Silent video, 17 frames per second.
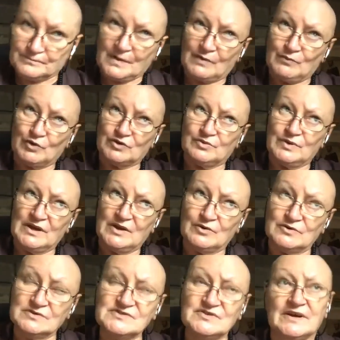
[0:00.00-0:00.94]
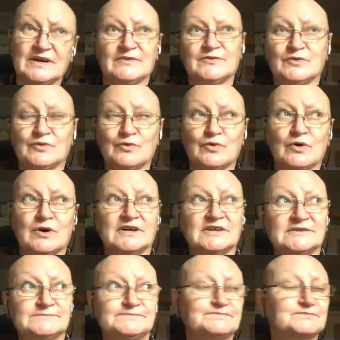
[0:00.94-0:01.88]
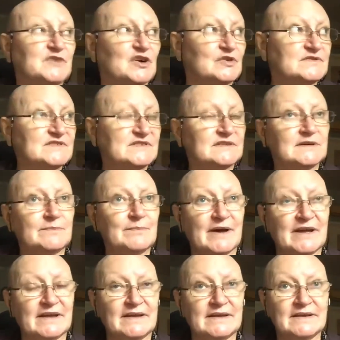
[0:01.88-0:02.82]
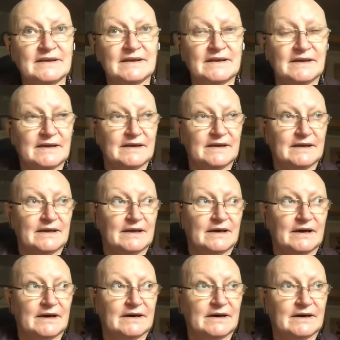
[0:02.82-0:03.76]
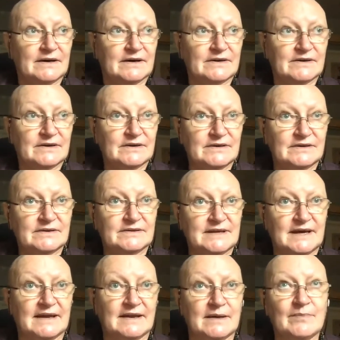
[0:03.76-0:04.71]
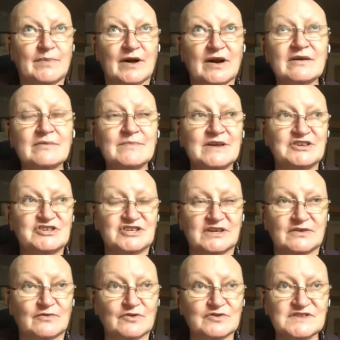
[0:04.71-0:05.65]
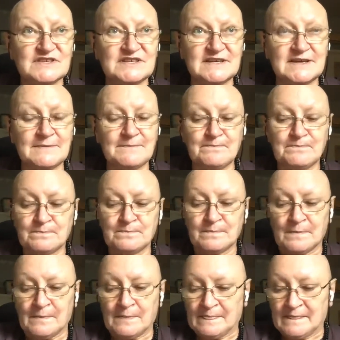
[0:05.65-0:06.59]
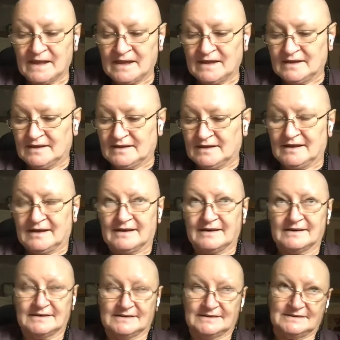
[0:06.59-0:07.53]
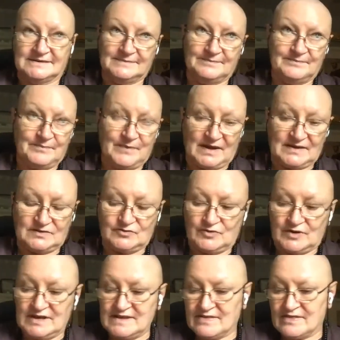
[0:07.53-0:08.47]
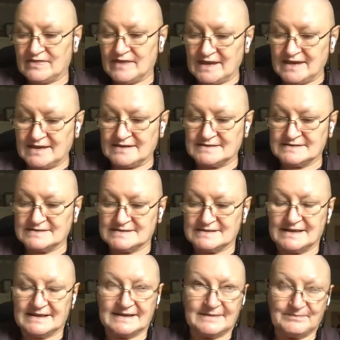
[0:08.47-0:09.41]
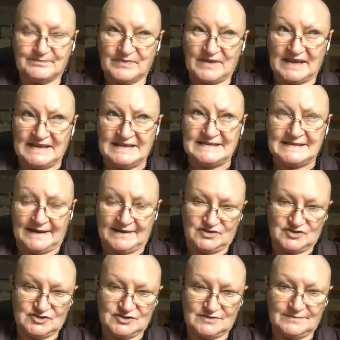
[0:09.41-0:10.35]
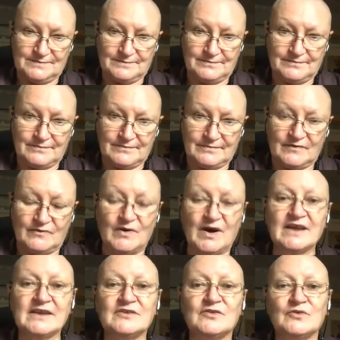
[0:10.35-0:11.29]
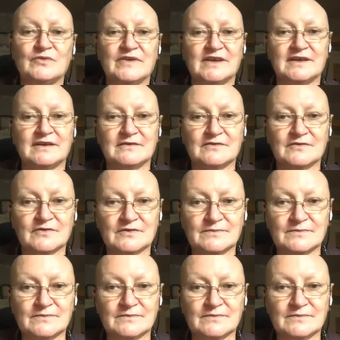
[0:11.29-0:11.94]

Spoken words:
what we also have to consider by Dāna-pāramī, generosity, are three things, like the intention. Why do we give?